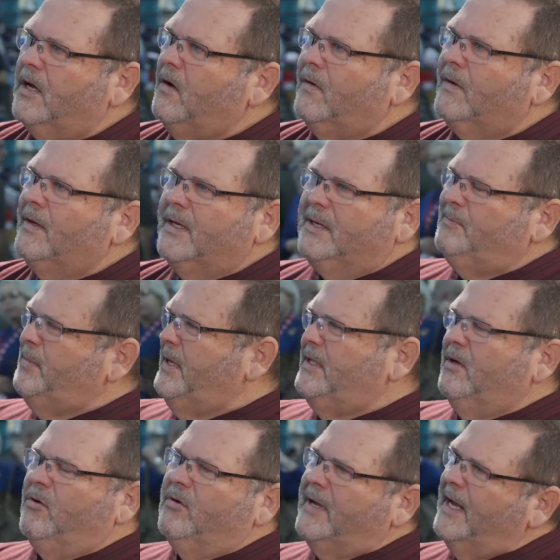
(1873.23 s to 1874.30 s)
No, he
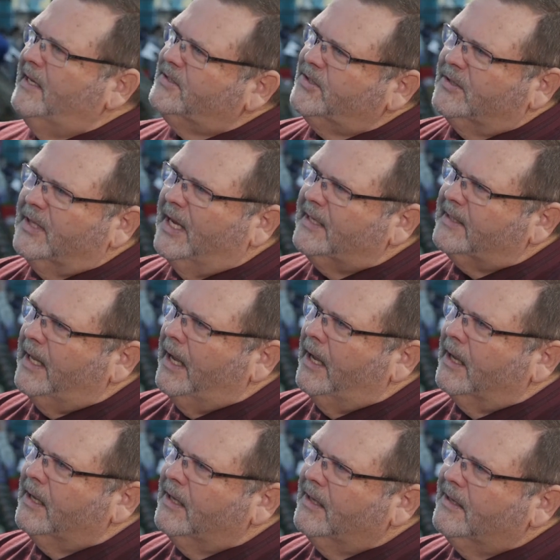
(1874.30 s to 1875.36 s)
played the whole concert like
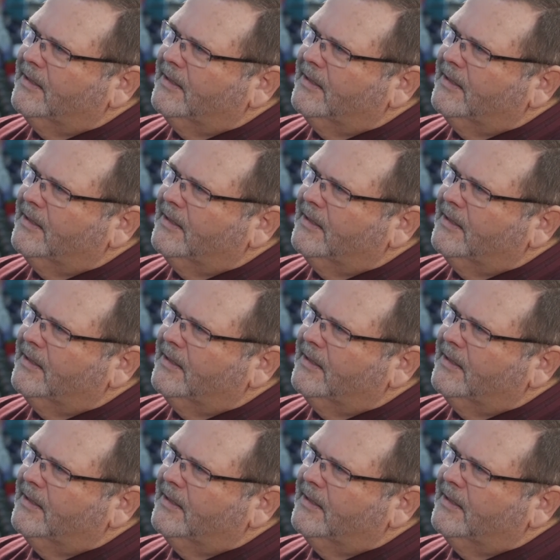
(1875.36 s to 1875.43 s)
that.